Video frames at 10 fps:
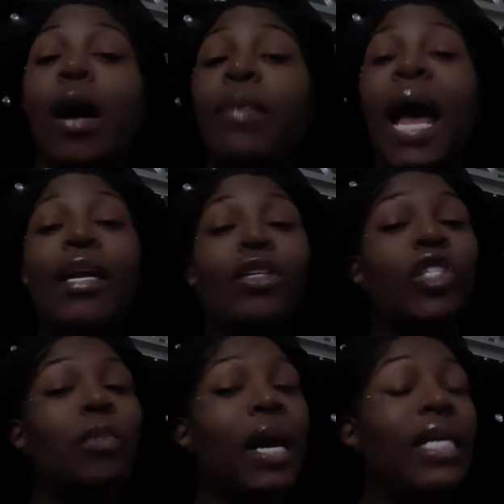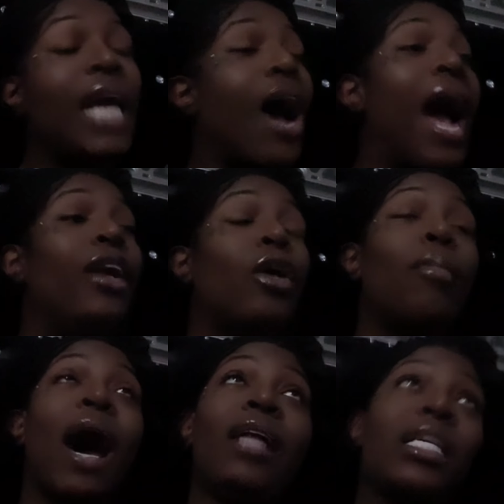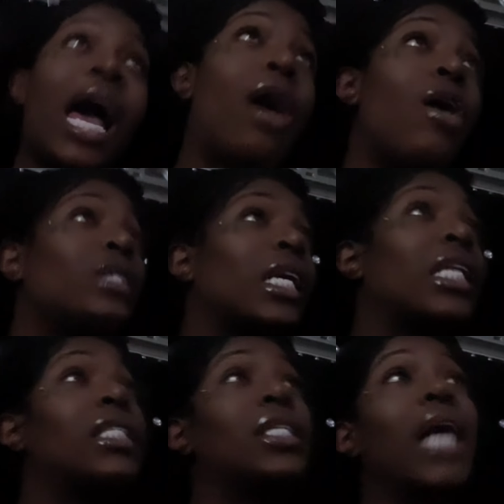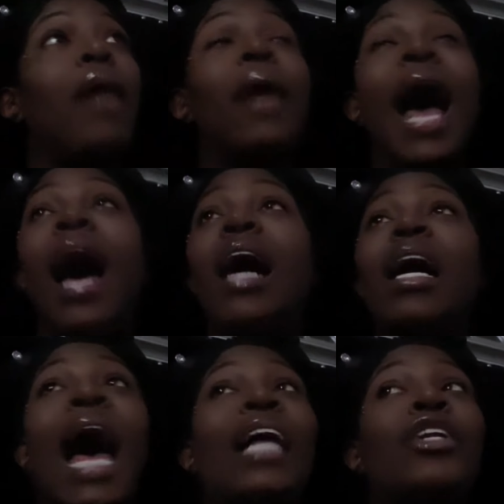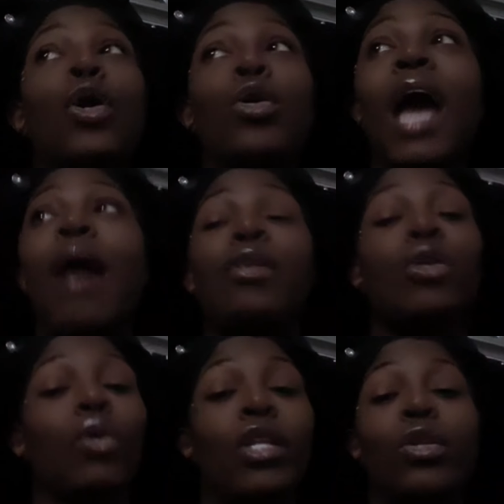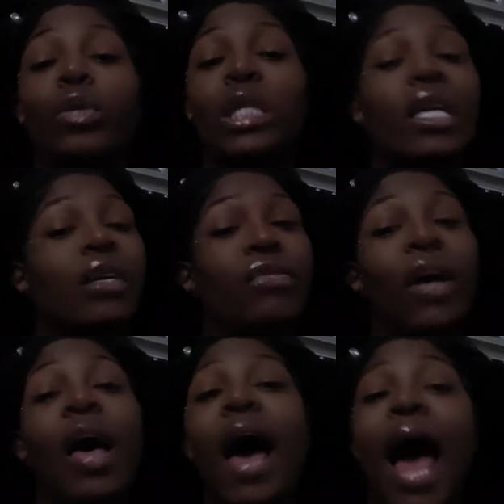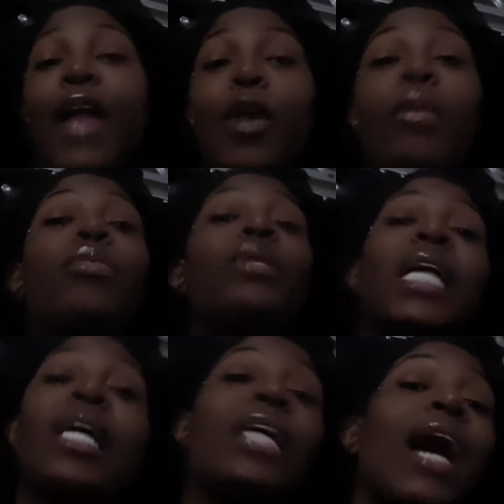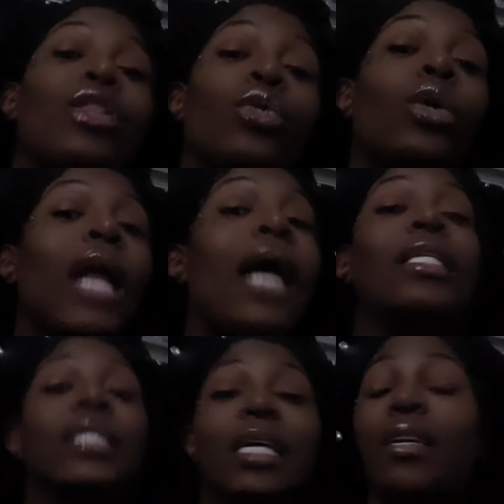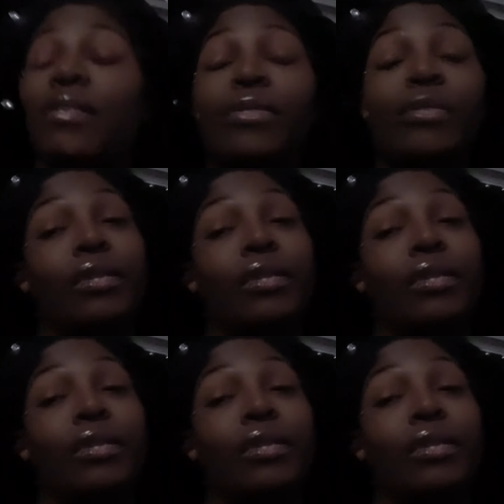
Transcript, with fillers: I'm not disrespecting y'all. I don't bother y'all. I don't say nothing to y'all, but I, I know y'all be going through stuff. I know people be taking y'all through a lot of stuff.